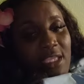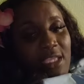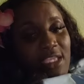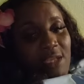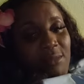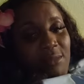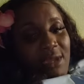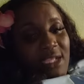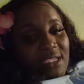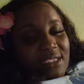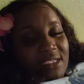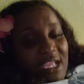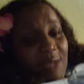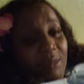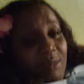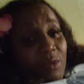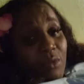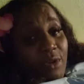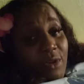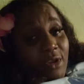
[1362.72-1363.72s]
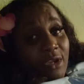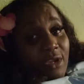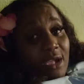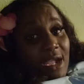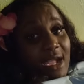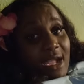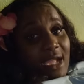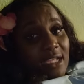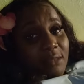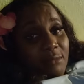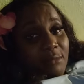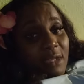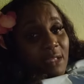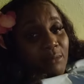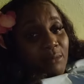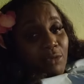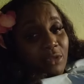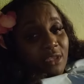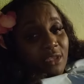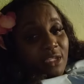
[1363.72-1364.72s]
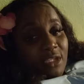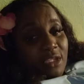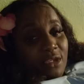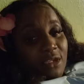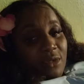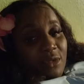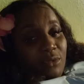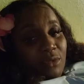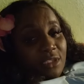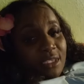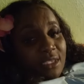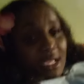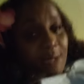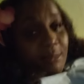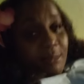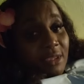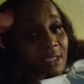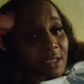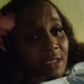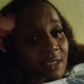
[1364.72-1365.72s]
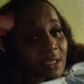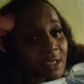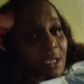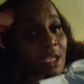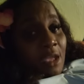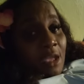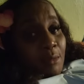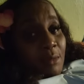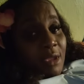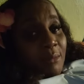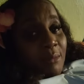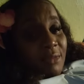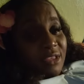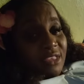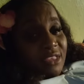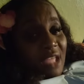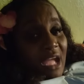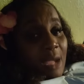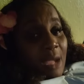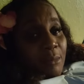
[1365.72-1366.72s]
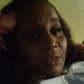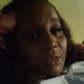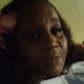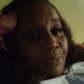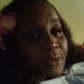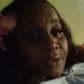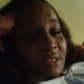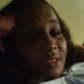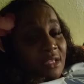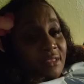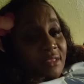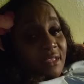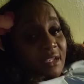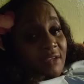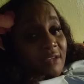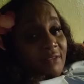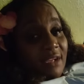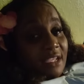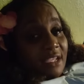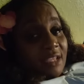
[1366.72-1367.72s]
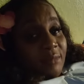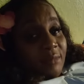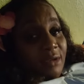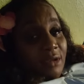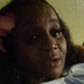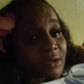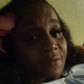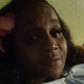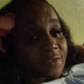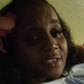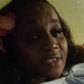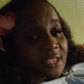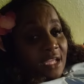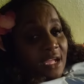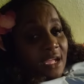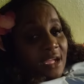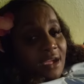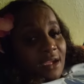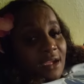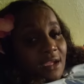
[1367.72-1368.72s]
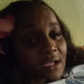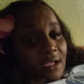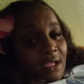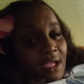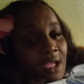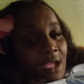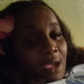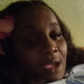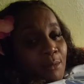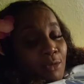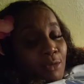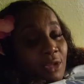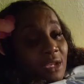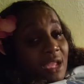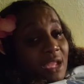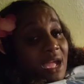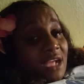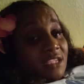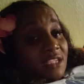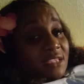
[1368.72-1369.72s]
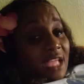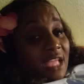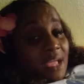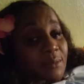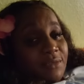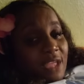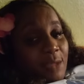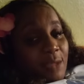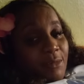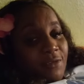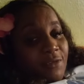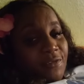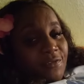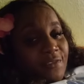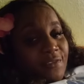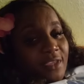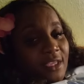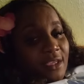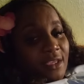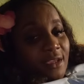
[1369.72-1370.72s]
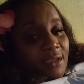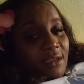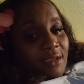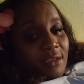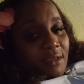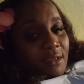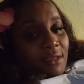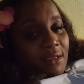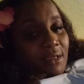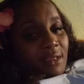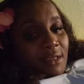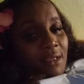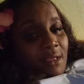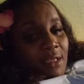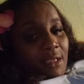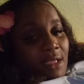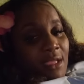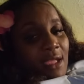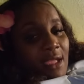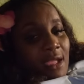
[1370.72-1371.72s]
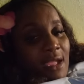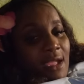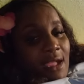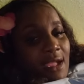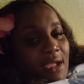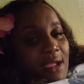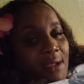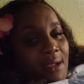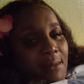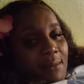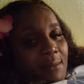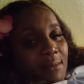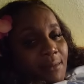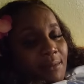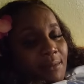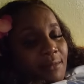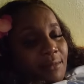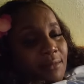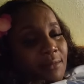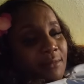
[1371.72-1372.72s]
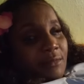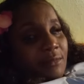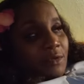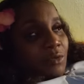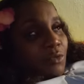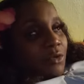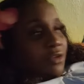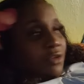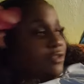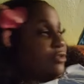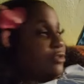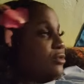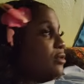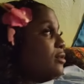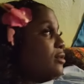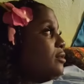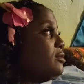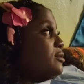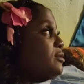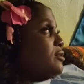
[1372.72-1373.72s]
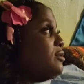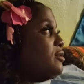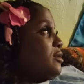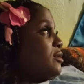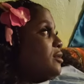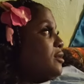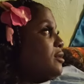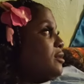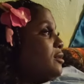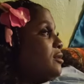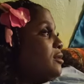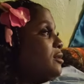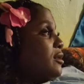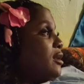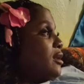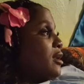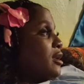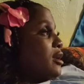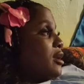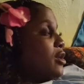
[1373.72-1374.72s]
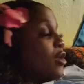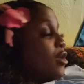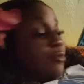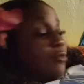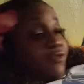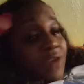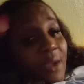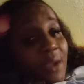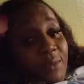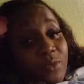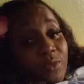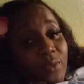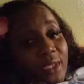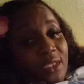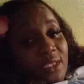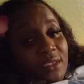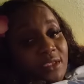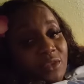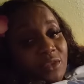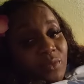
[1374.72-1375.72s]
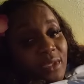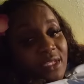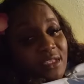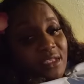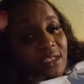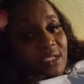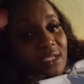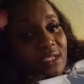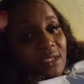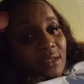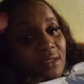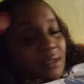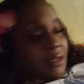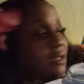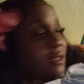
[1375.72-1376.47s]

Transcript: Yeah, man, Tommy work hard, man. But you don't know Tommy. Make me talk. Miss Princess, you never give me nothing to talk. But long time Tommy fear was to come from 2020.